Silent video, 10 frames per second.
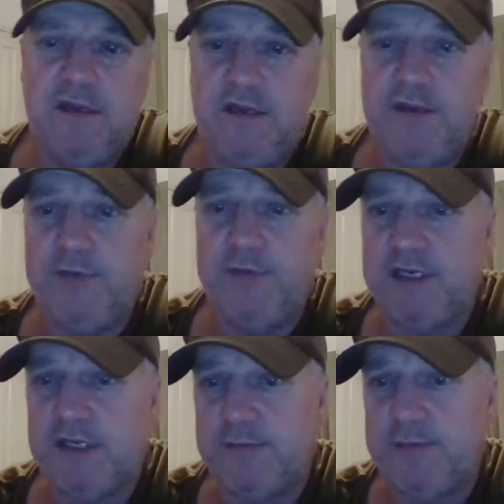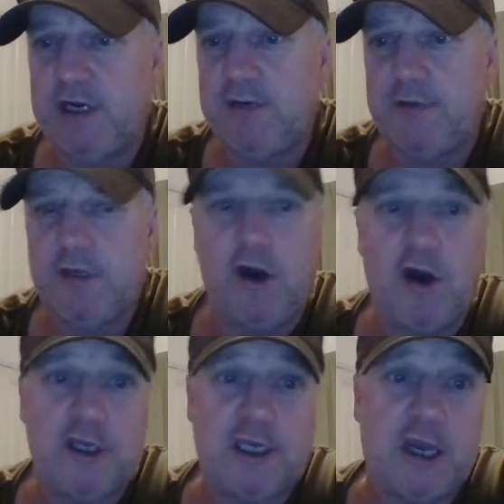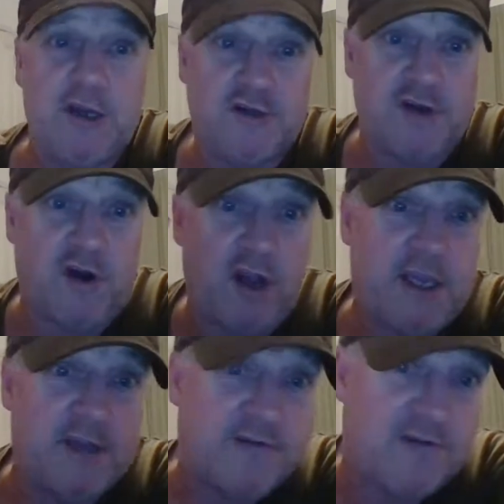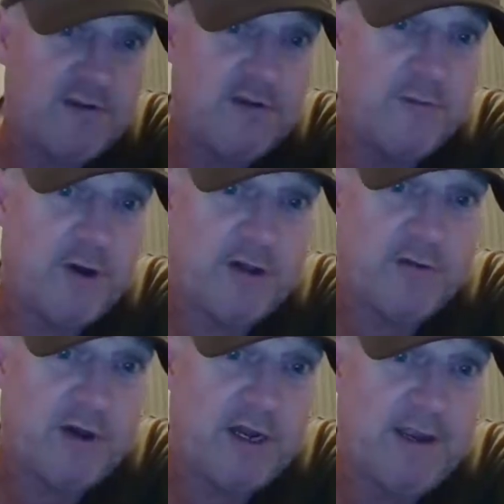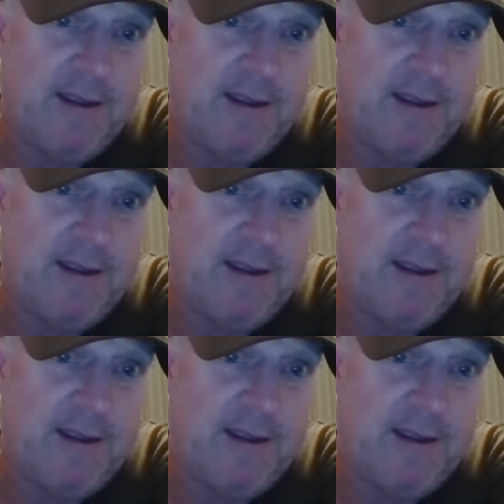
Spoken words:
You been to the pub? Oh, go Tigers too, by the way.